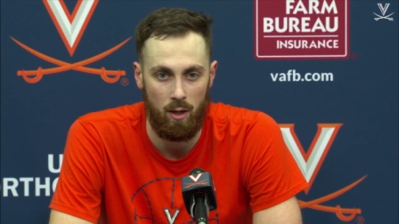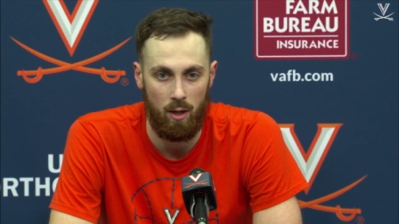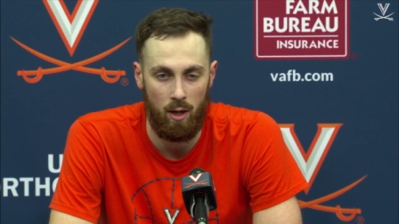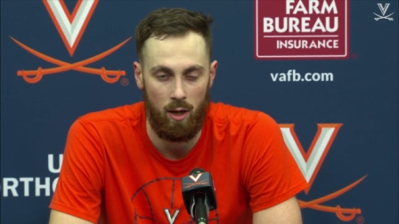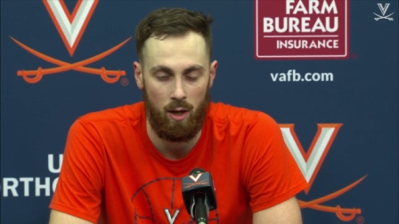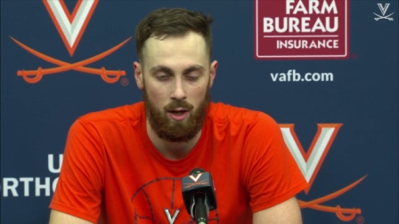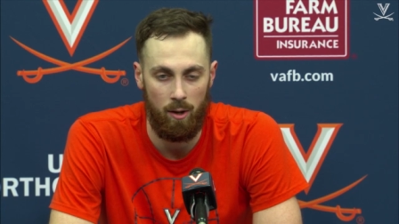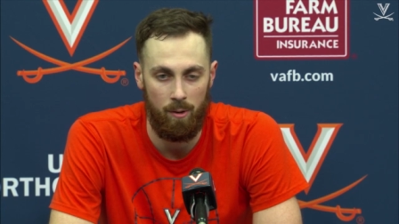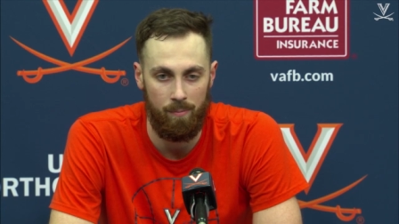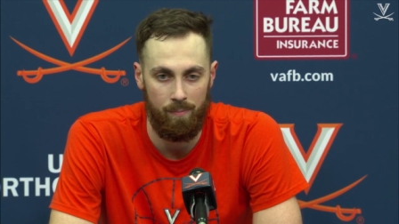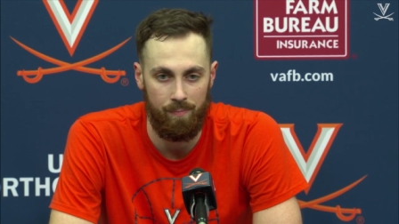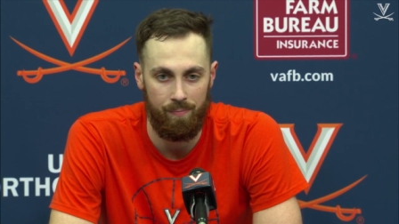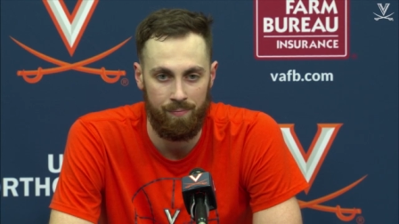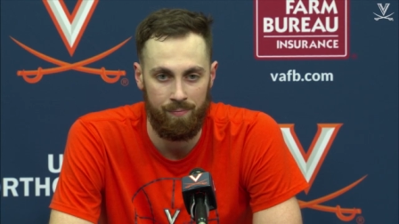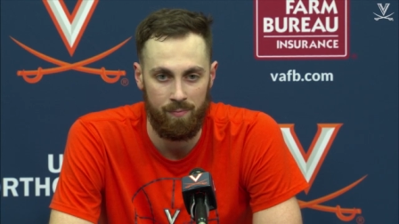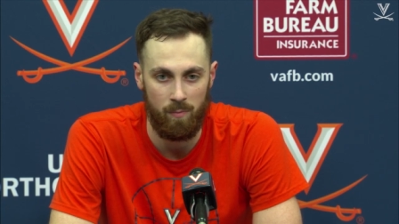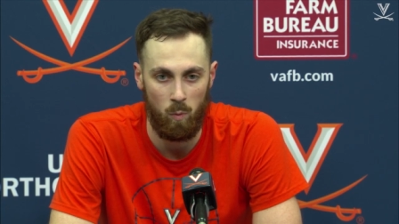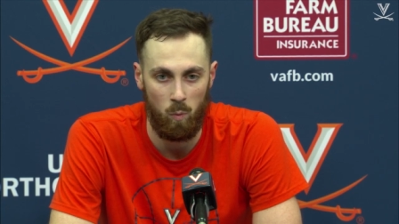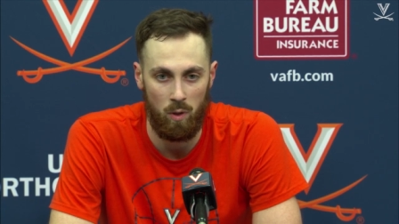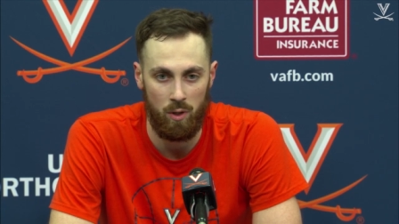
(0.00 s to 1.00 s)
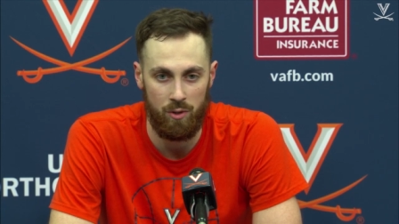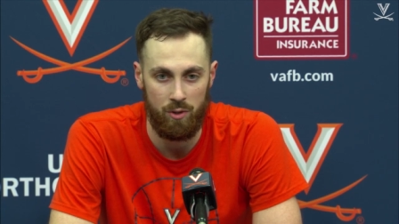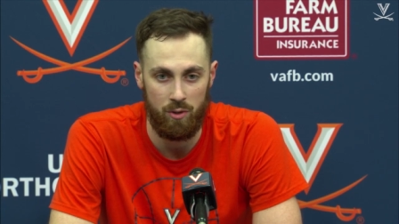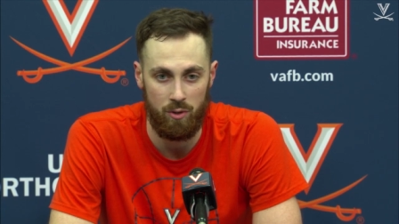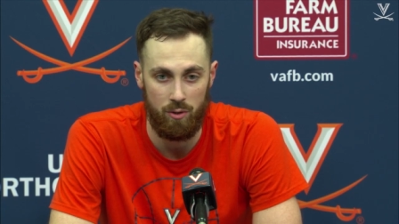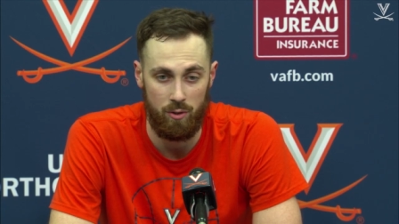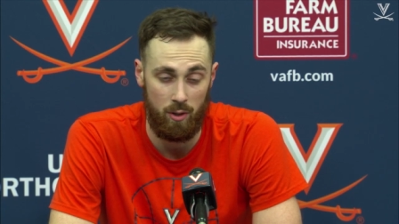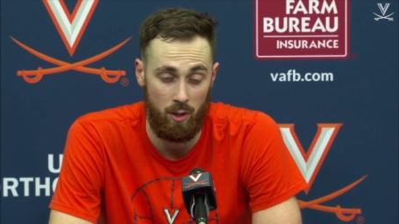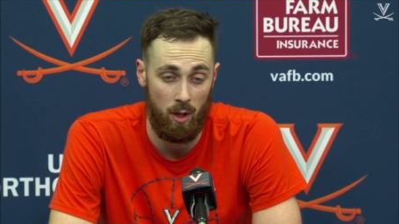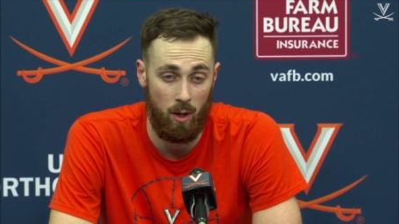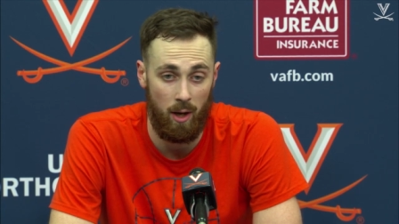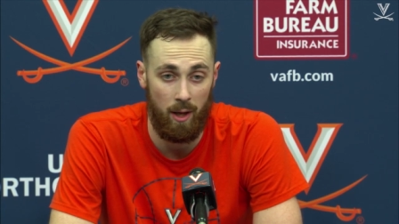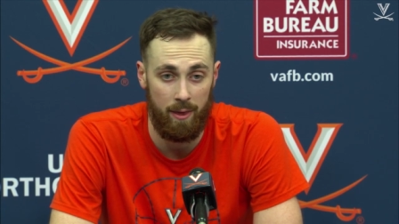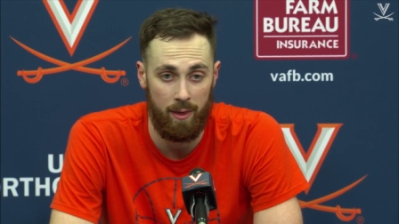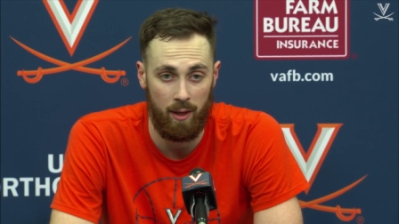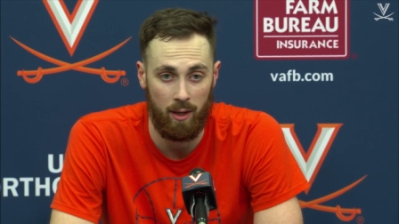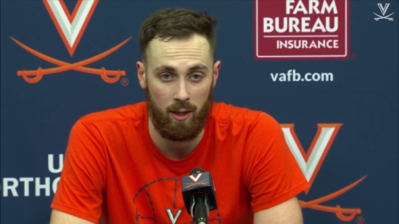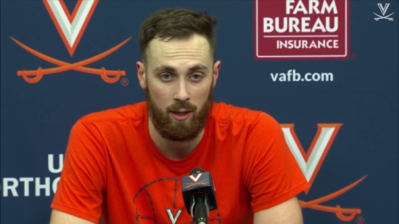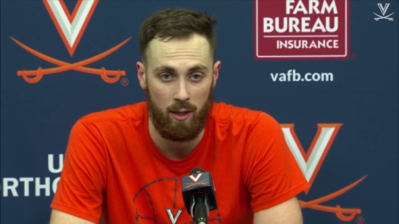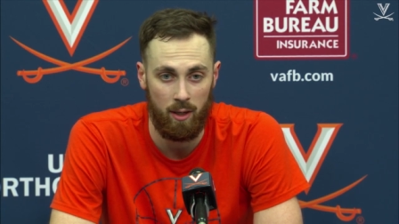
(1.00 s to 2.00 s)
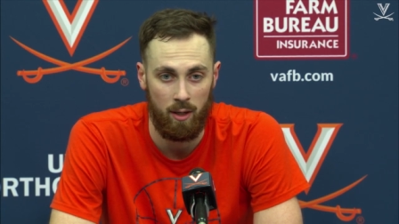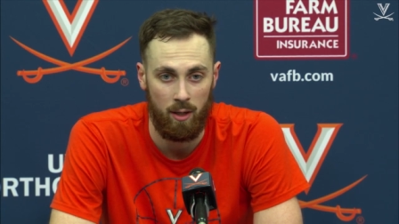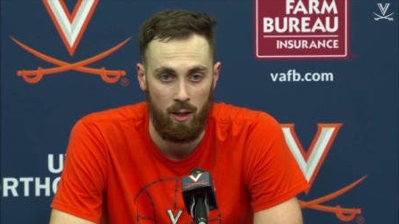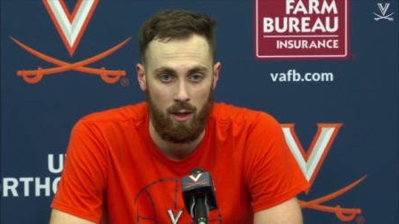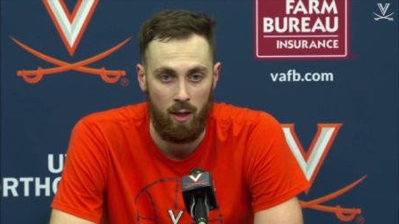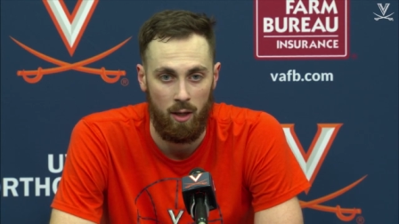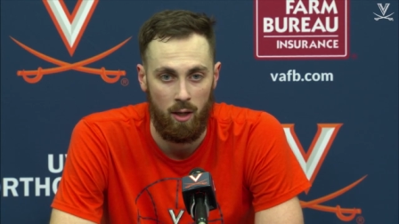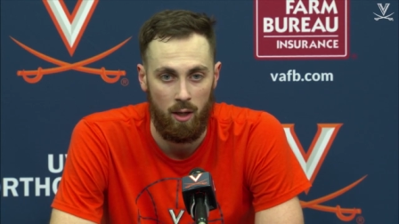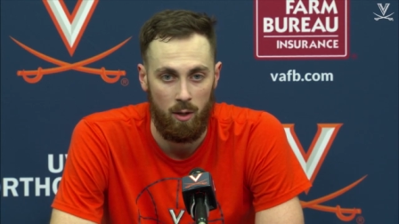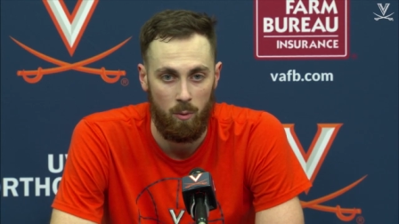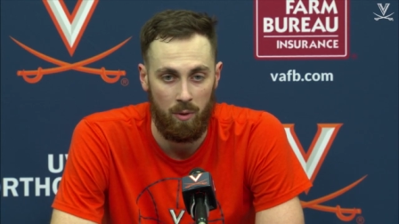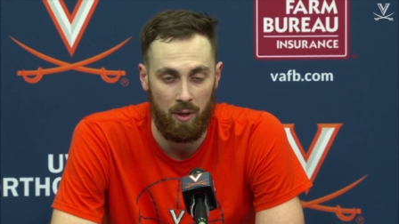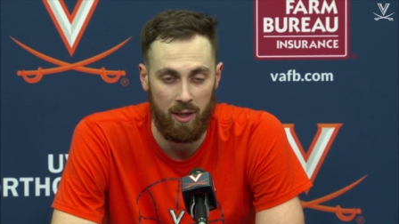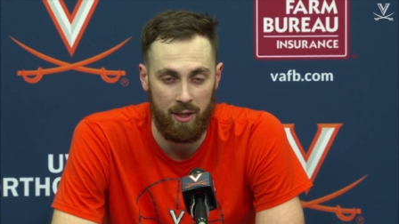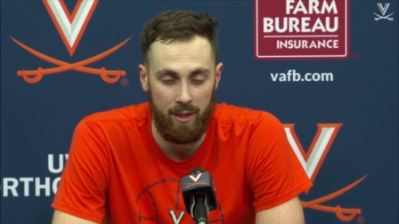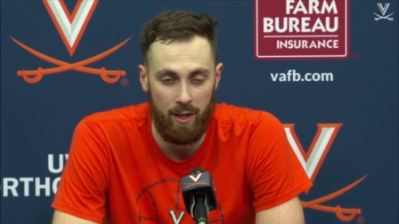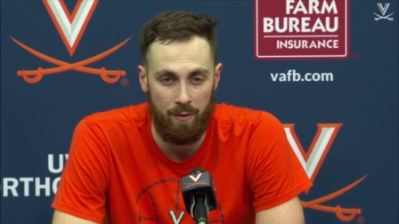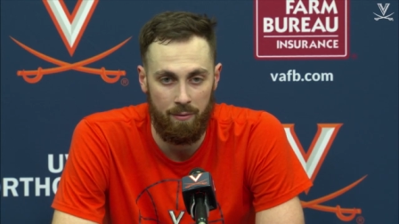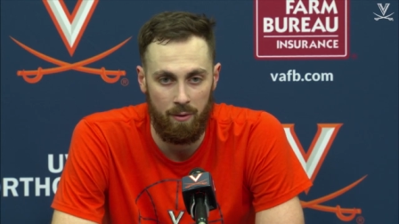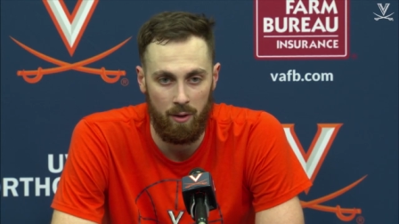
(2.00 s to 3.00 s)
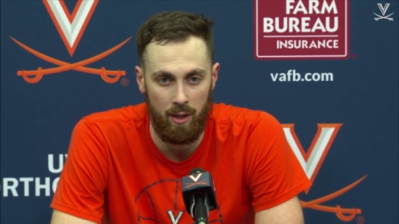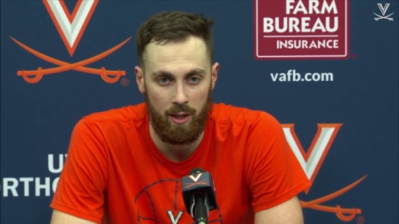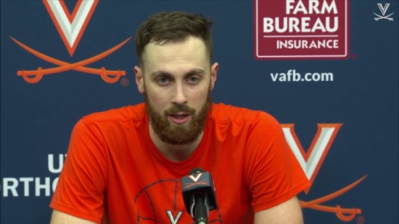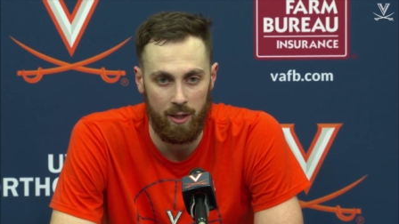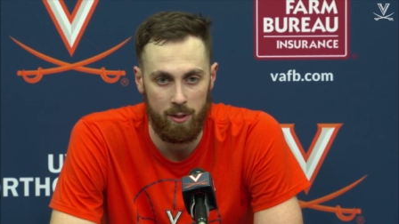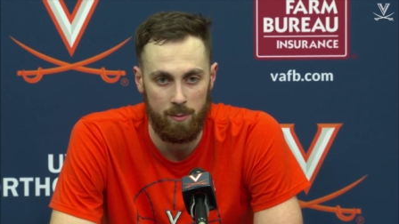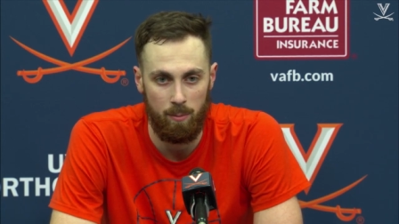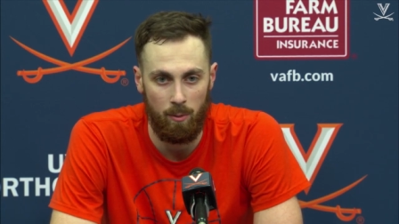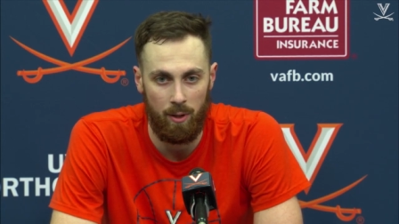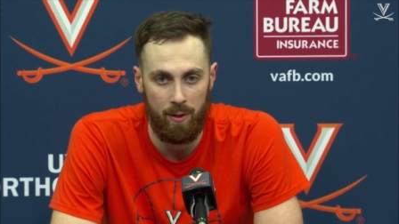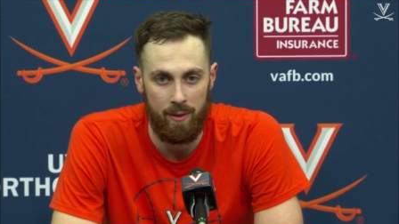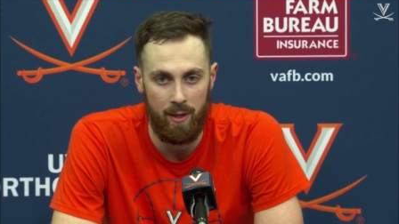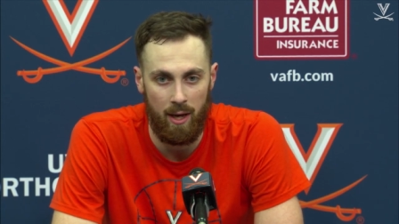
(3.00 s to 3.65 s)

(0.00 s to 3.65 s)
um, which you know I think we can definitely exploit